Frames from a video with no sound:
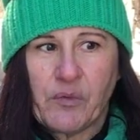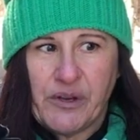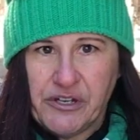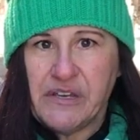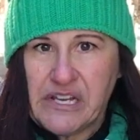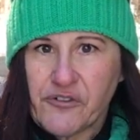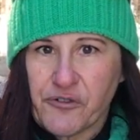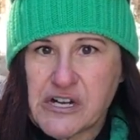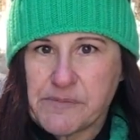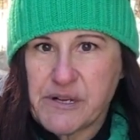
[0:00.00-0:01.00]
when you eat a
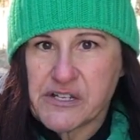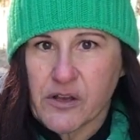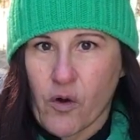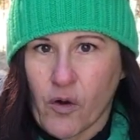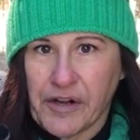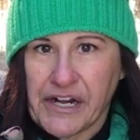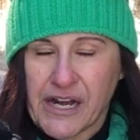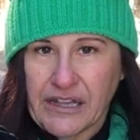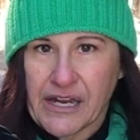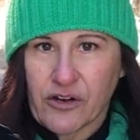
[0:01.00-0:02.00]
fresh piece of corn
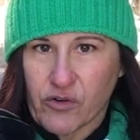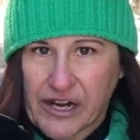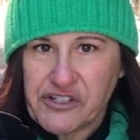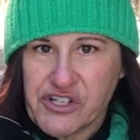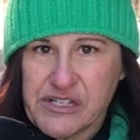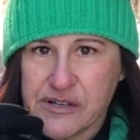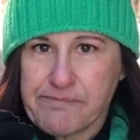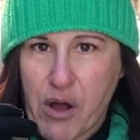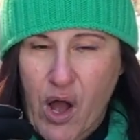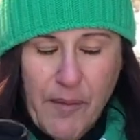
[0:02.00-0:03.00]
and it like crunches
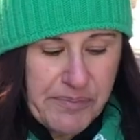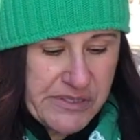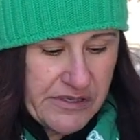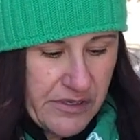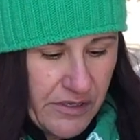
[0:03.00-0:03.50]
and pops.